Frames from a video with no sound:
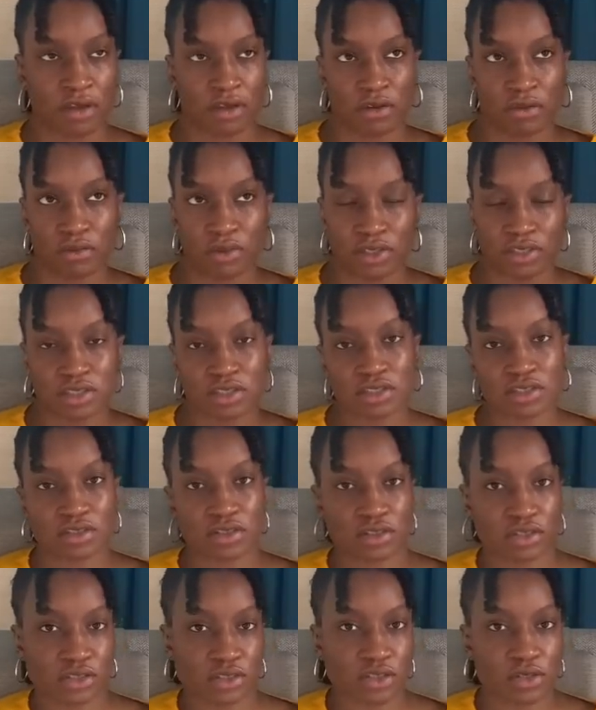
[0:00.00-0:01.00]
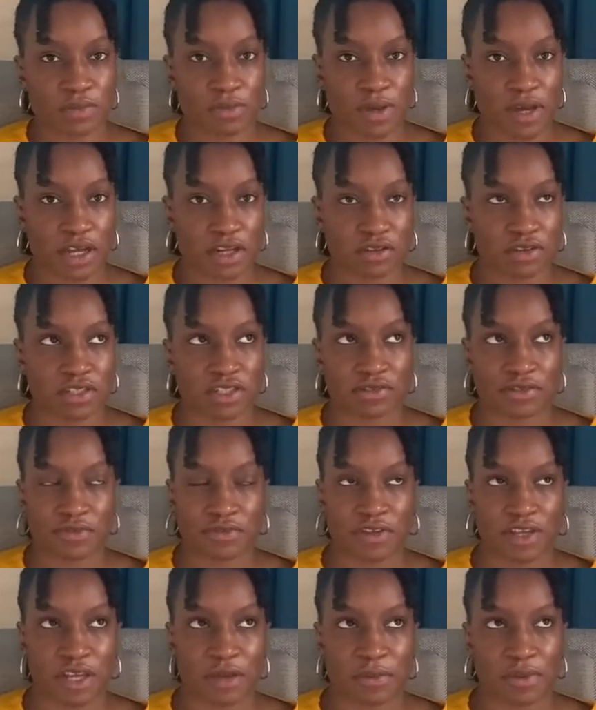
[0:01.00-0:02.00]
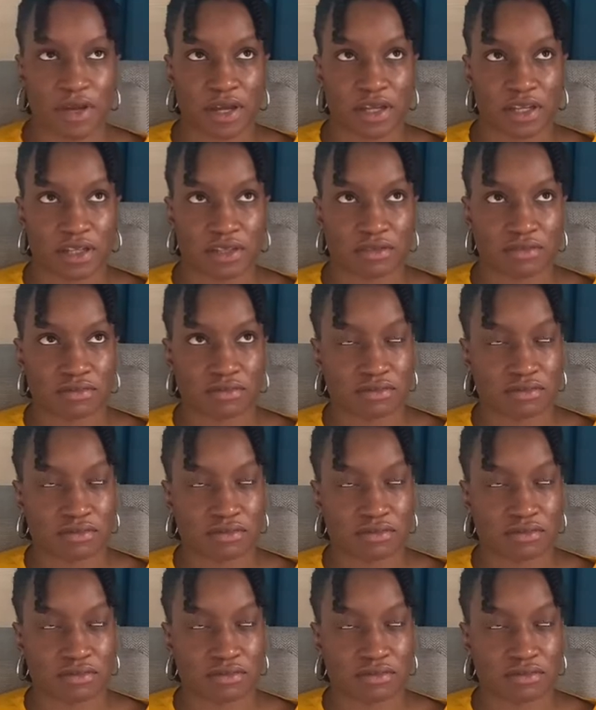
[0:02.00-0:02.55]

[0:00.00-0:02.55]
which is not too bad because you think about it,